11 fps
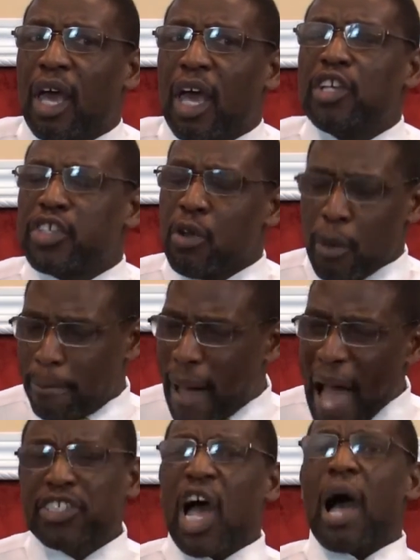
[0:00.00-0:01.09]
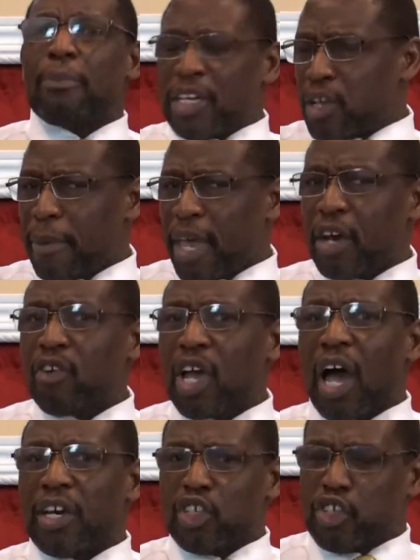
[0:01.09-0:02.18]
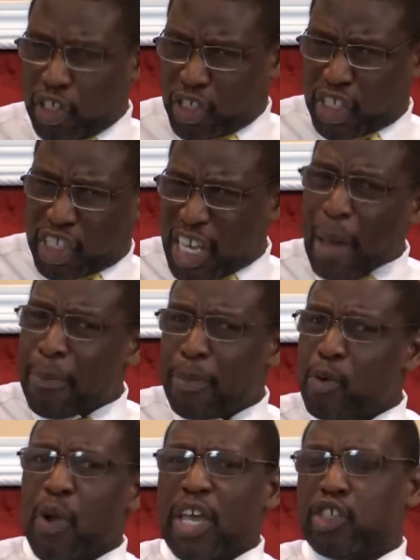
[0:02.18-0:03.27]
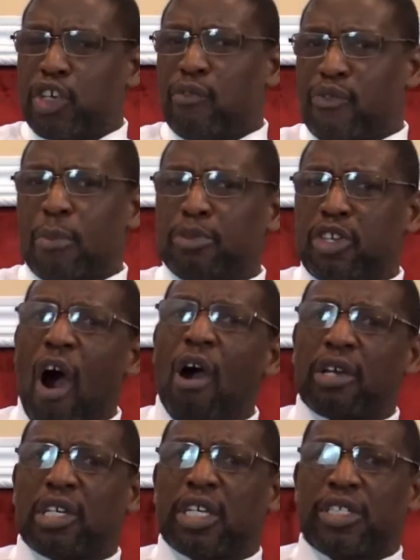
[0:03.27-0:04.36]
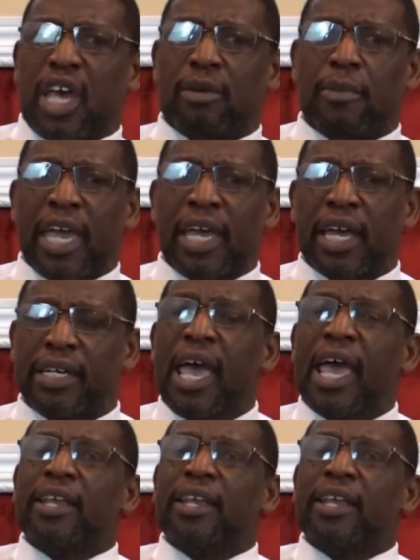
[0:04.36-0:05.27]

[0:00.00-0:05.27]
And so my job as a man of God is to separate you from darkness. Amen.